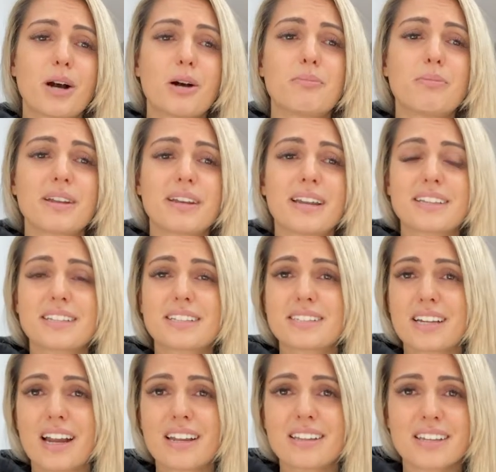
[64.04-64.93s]
Melbourne at
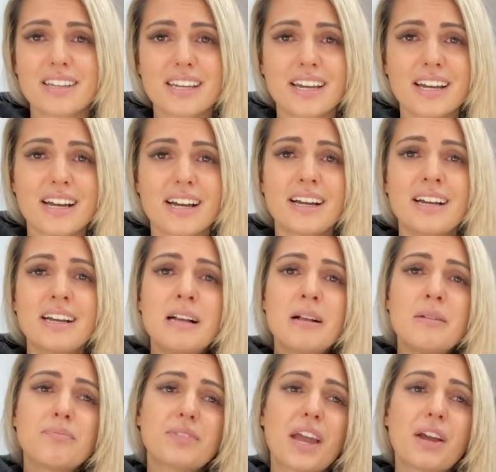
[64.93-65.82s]
the start of the year.
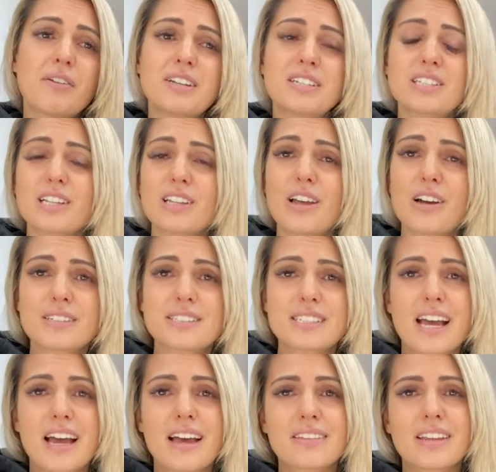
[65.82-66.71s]
They went into
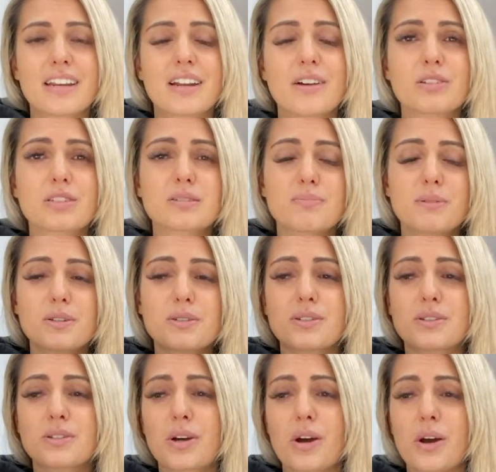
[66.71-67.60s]
lockdown, then I was
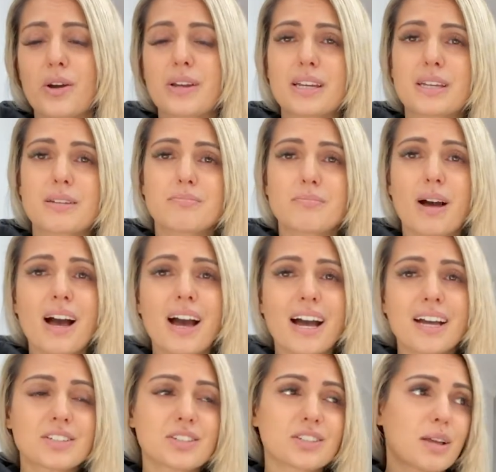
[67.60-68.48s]
supposed to go in
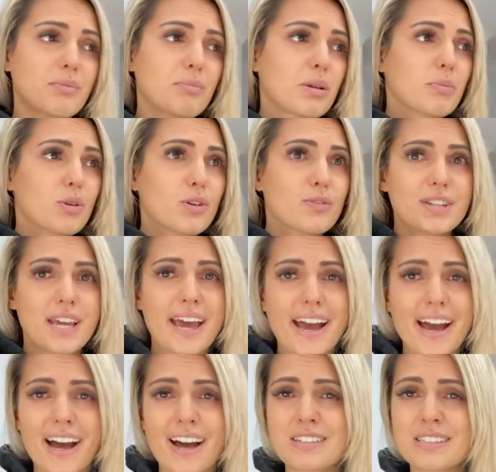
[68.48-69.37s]
March, then we moved
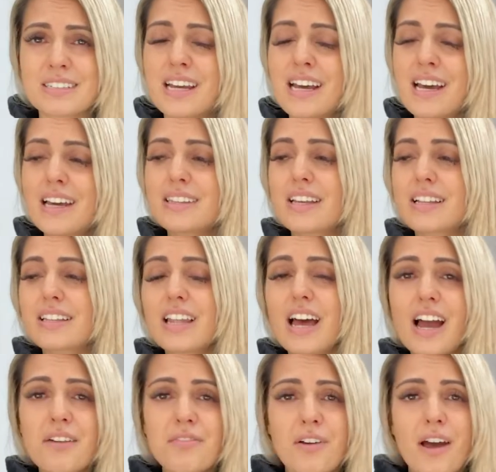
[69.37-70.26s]
house, then
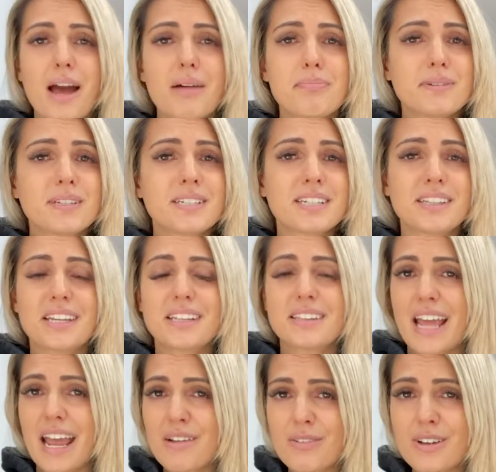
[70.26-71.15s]
life happened, and
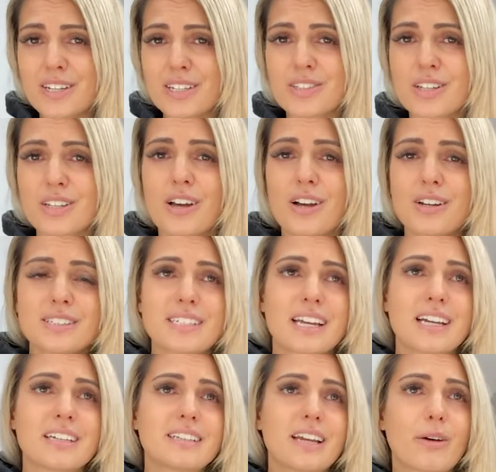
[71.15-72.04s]
then they went into
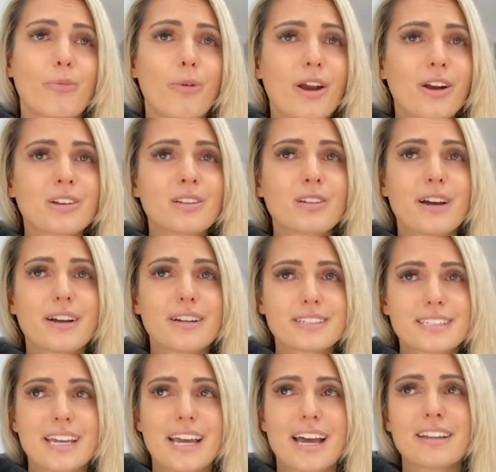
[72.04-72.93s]
lockdown. Now we're in
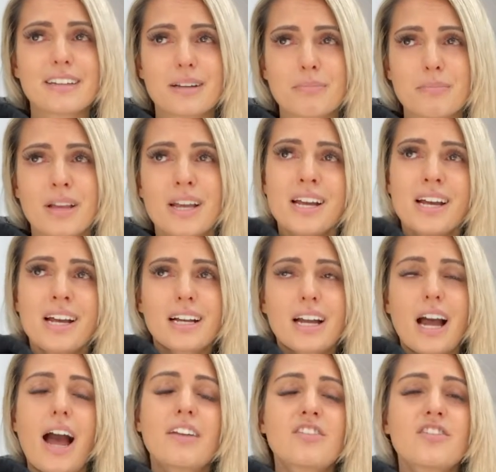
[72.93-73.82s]
lockdown. I'm
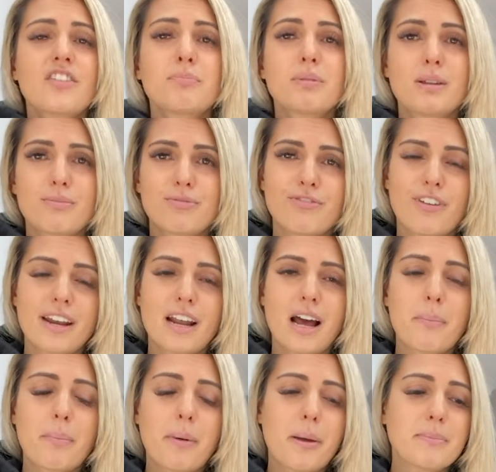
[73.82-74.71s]
kind of a bit fed
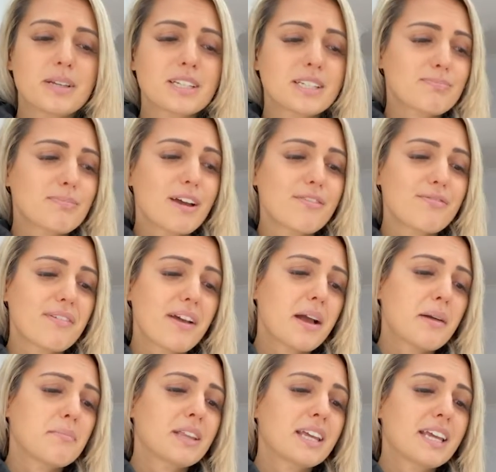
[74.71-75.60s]
up. I miss my
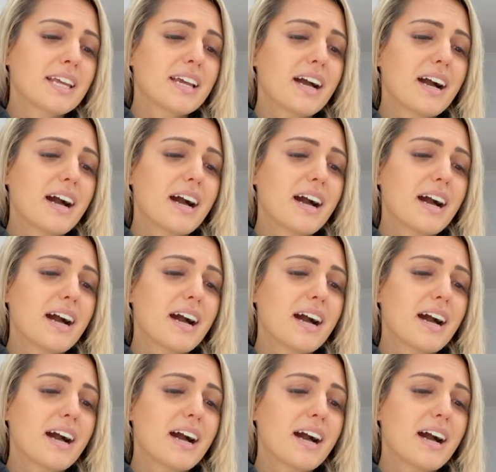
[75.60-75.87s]
family.